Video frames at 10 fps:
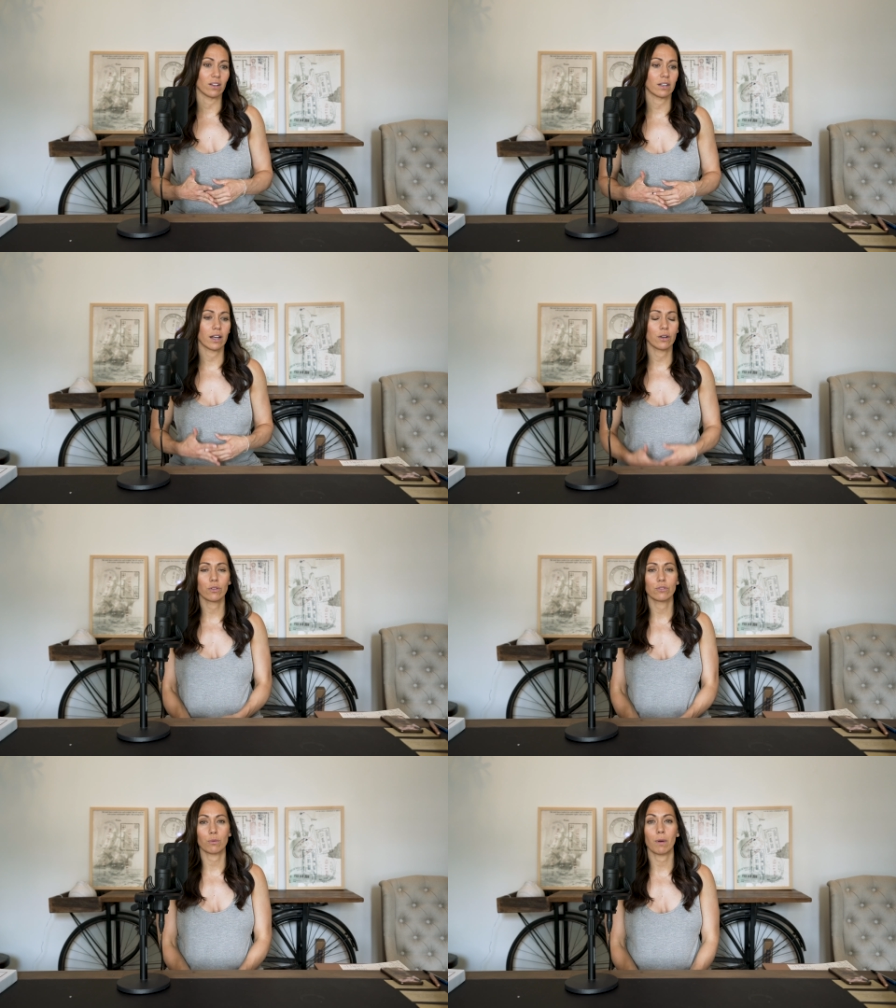And I know
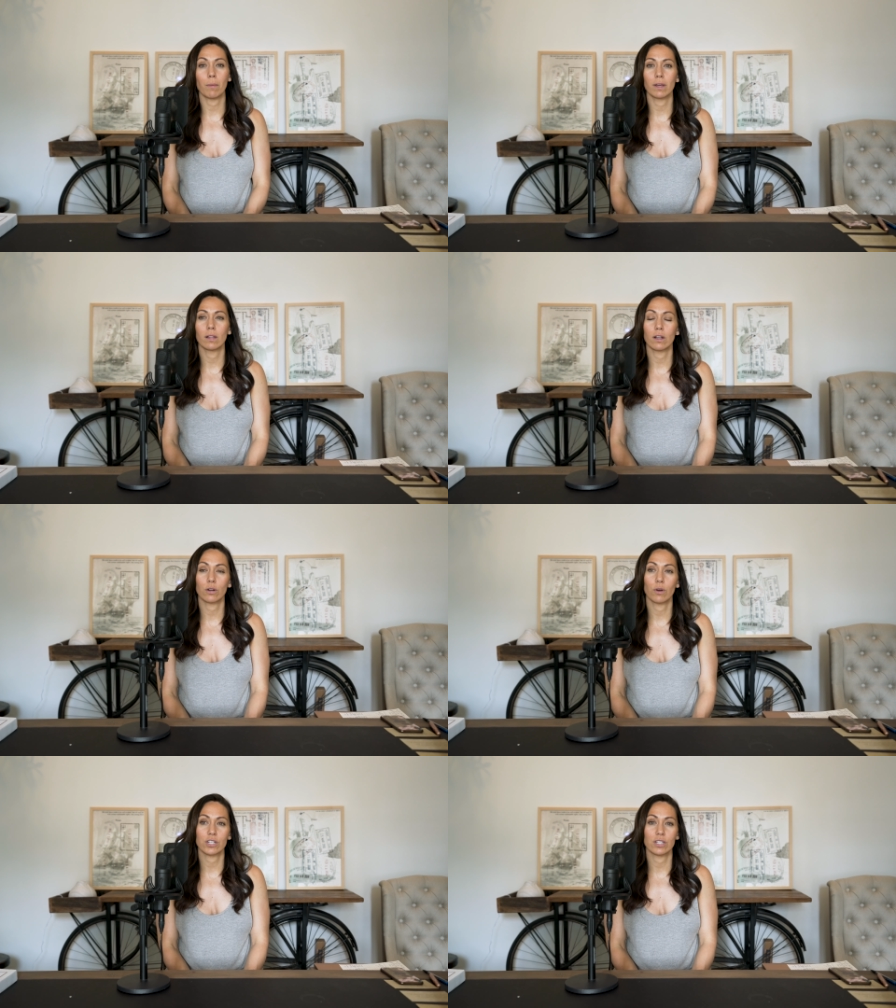those are probably a lot of
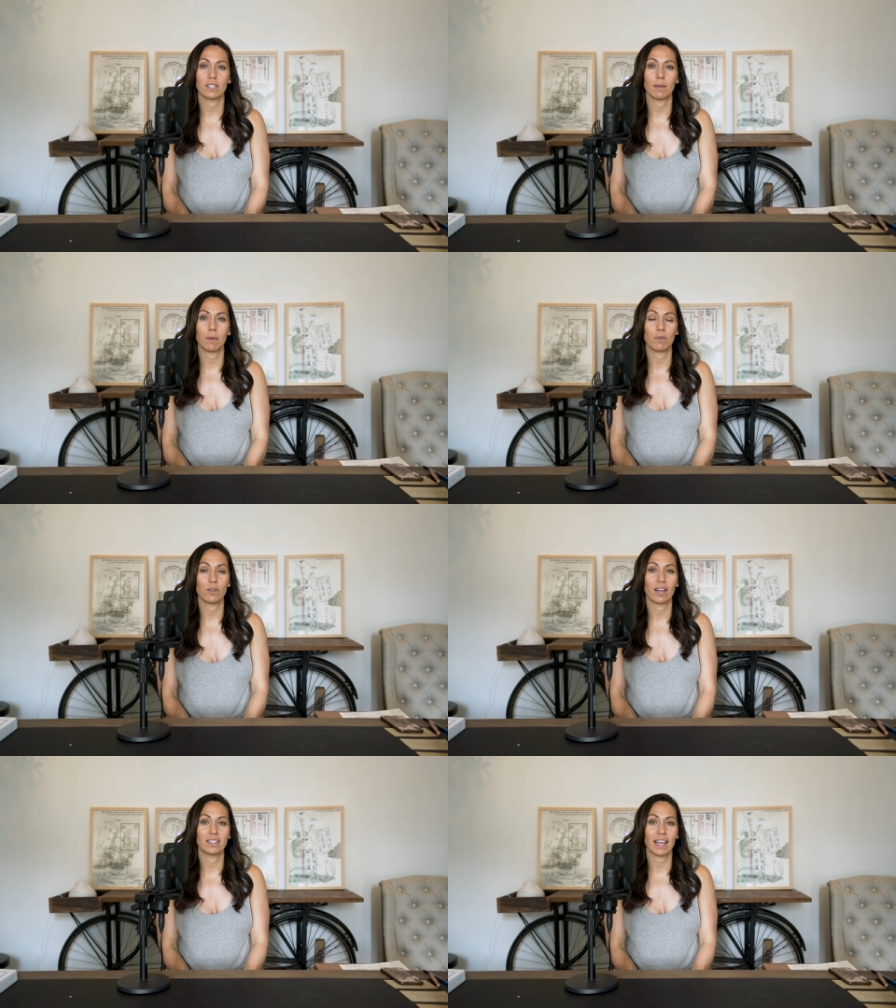questions that maybe you
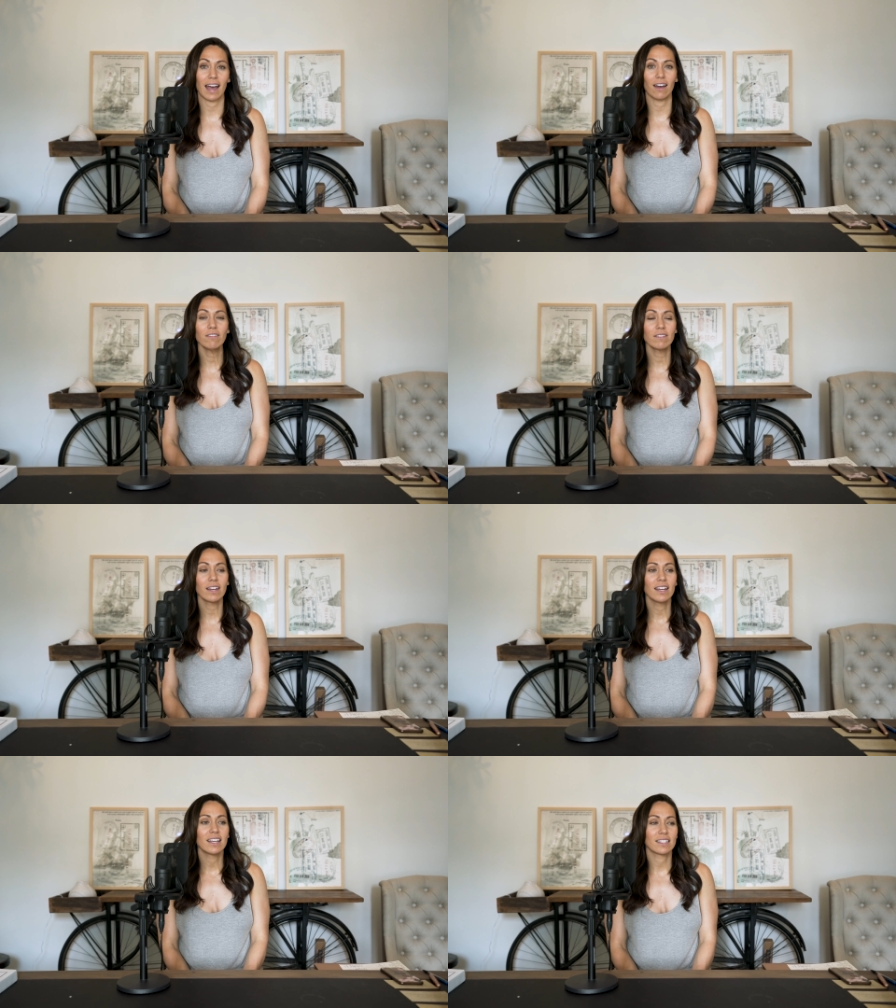guys have
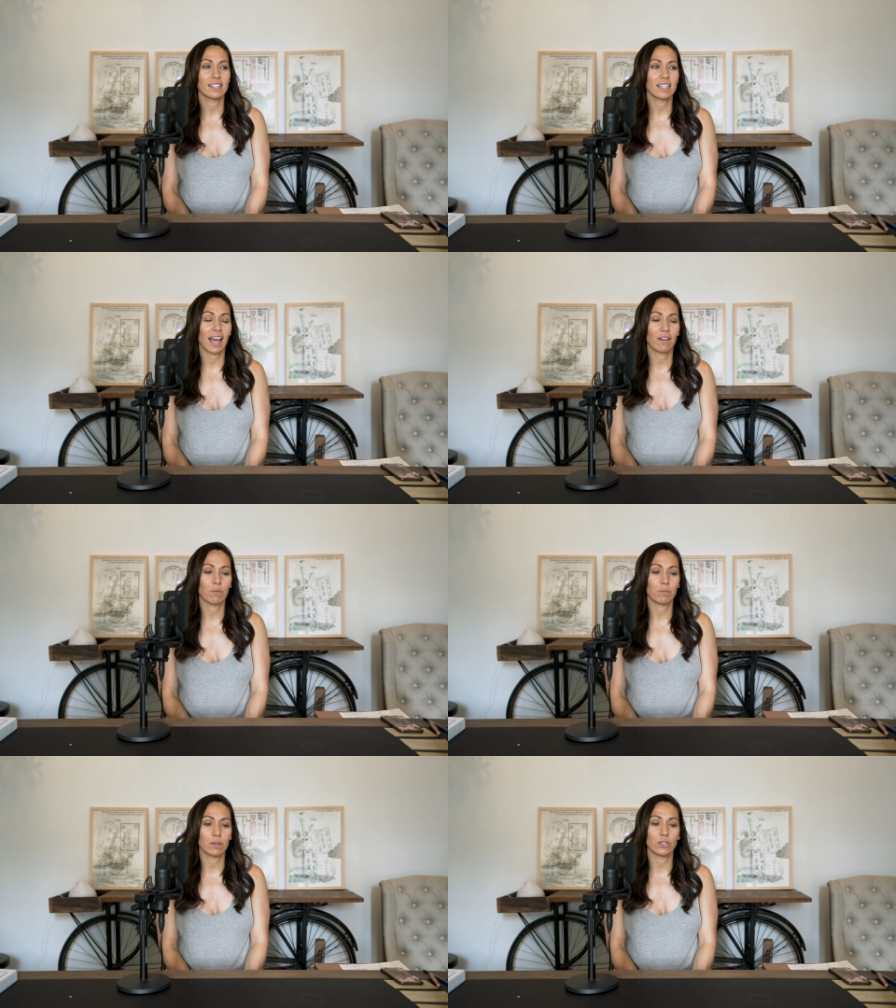since I haven't
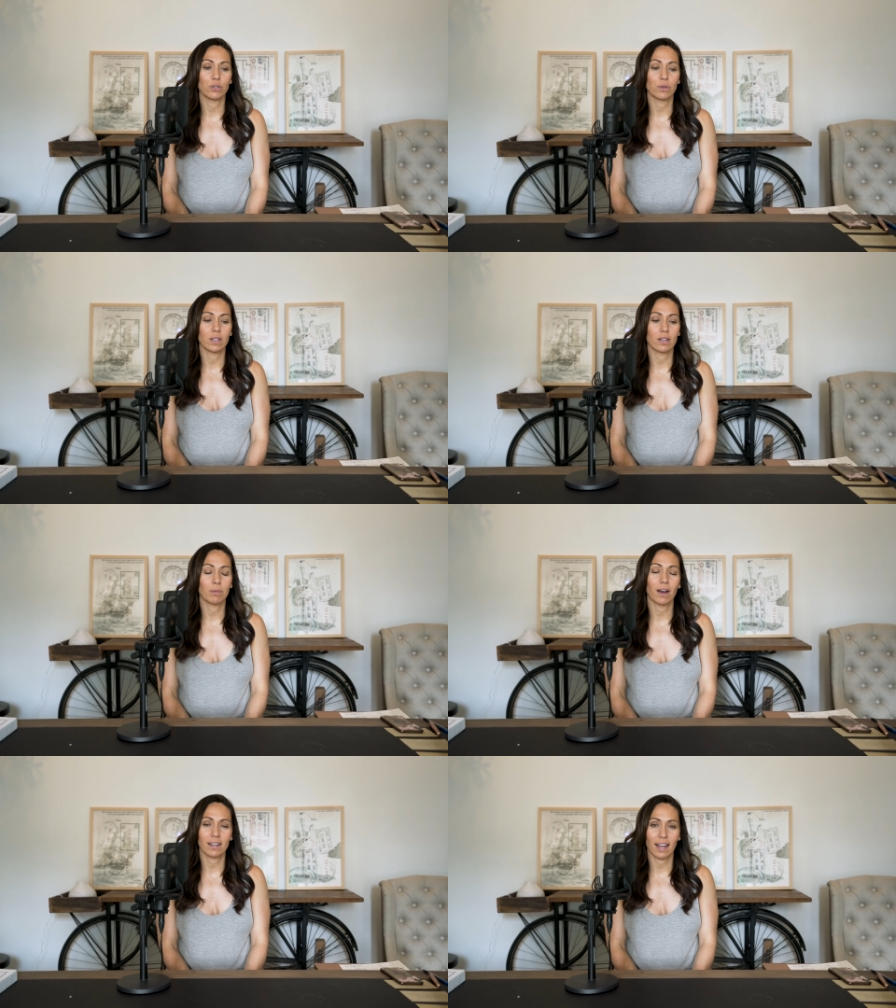been doing
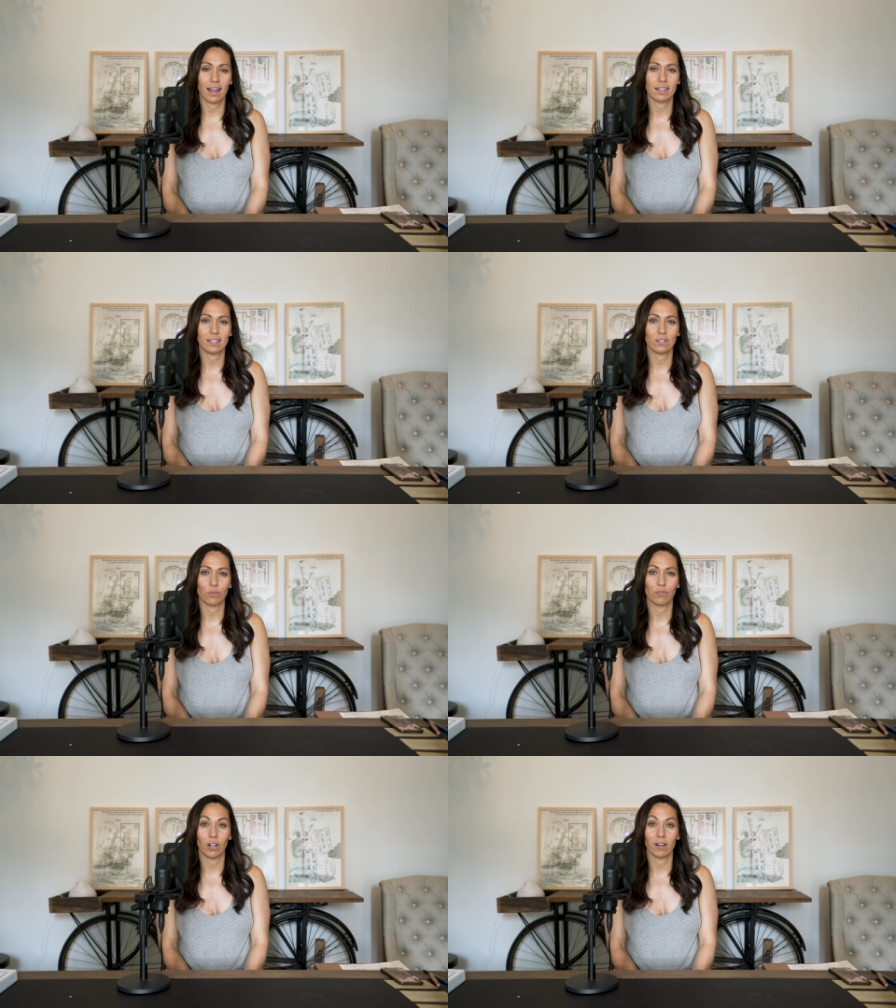podcasts or
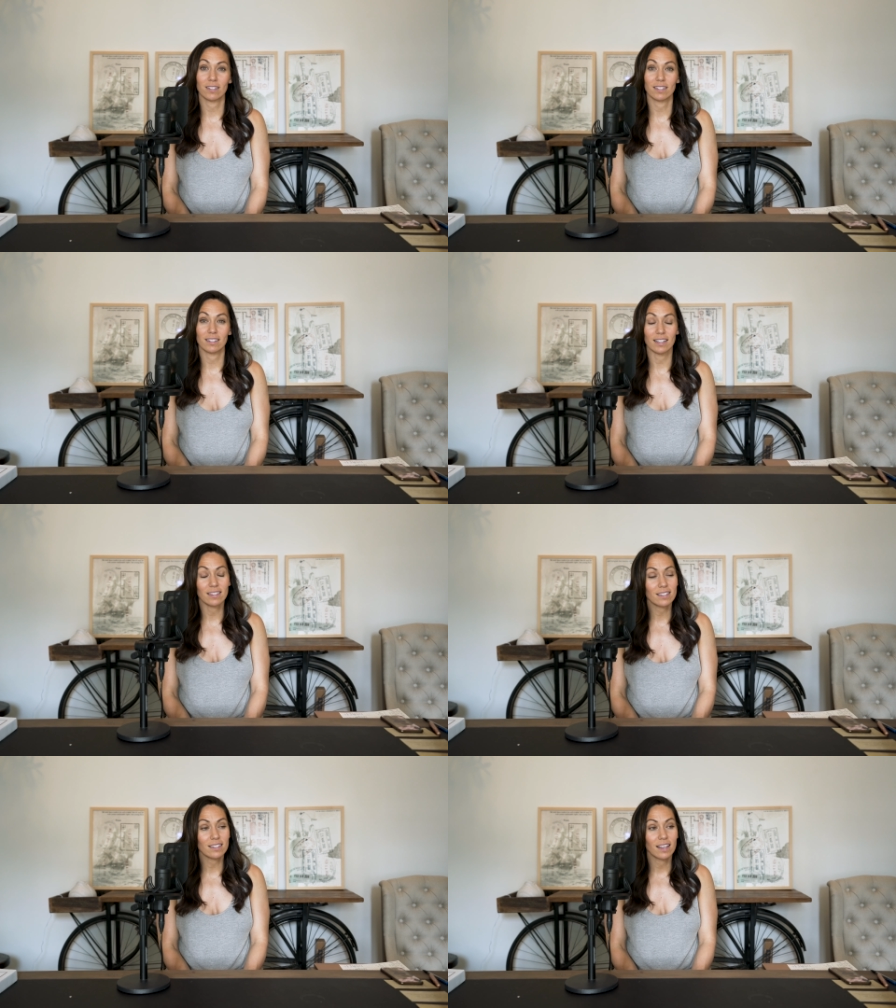vlogs
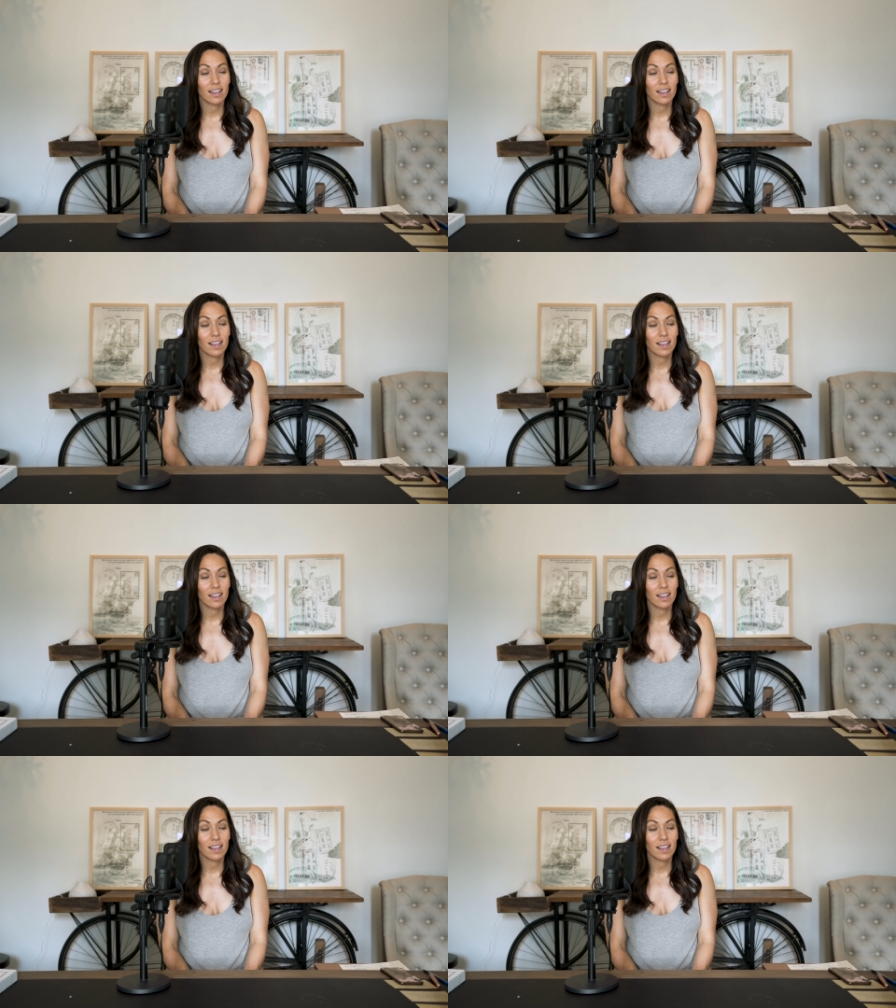since